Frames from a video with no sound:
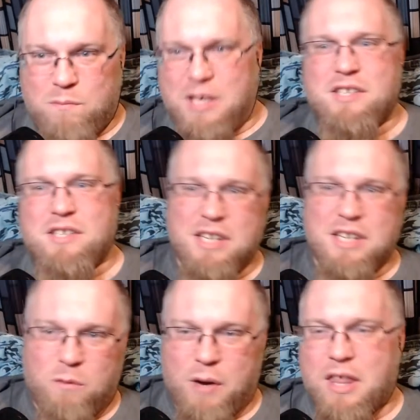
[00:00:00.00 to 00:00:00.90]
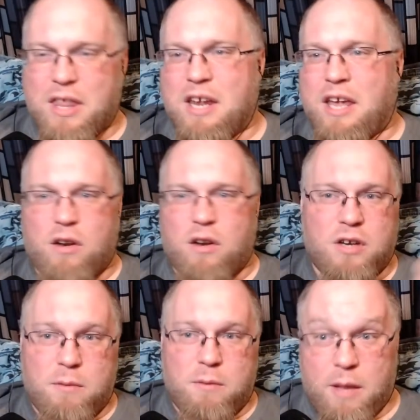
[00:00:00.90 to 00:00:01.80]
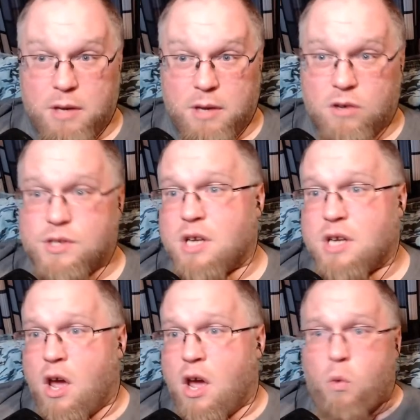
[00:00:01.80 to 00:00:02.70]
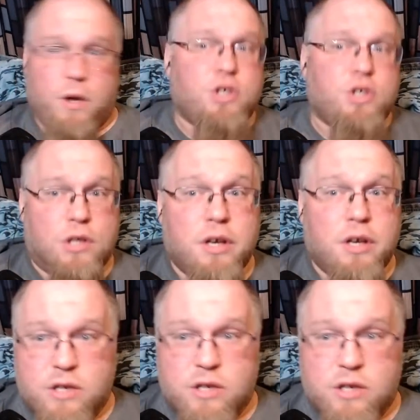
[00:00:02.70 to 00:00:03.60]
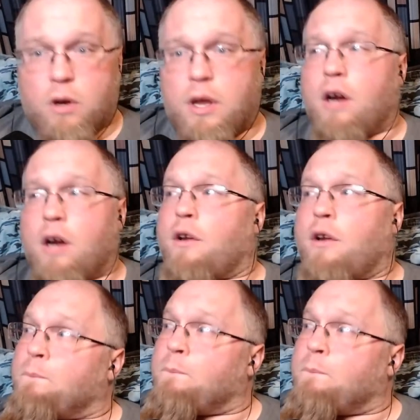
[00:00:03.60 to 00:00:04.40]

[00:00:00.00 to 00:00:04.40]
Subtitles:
DC related character named Demios, which is a real character.